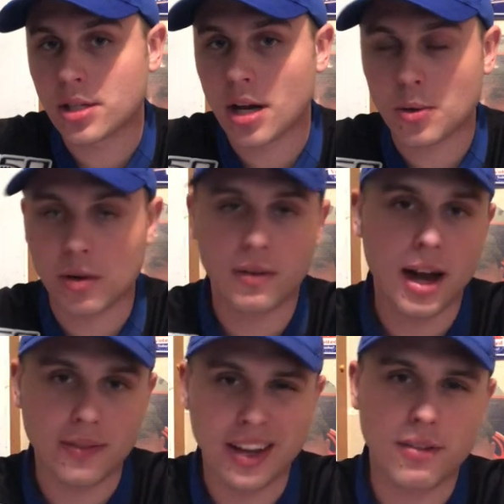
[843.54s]
the top
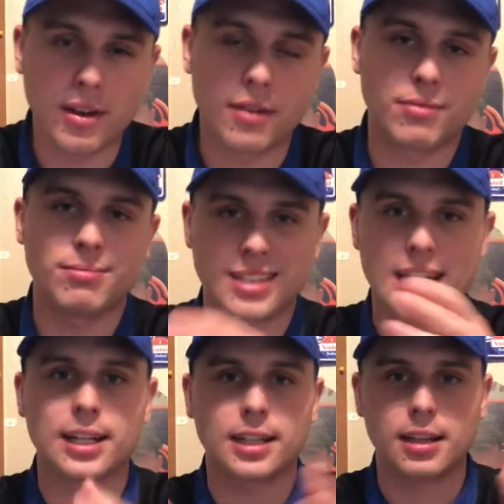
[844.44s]
25, even if
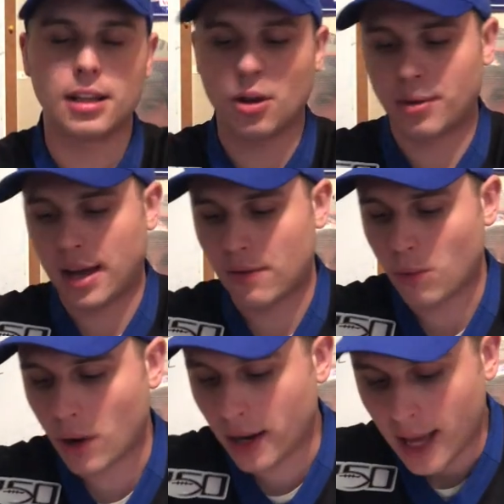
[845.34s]
technically they only have
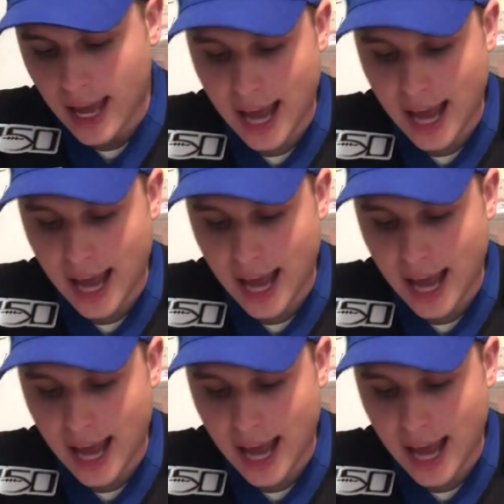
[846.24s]
1.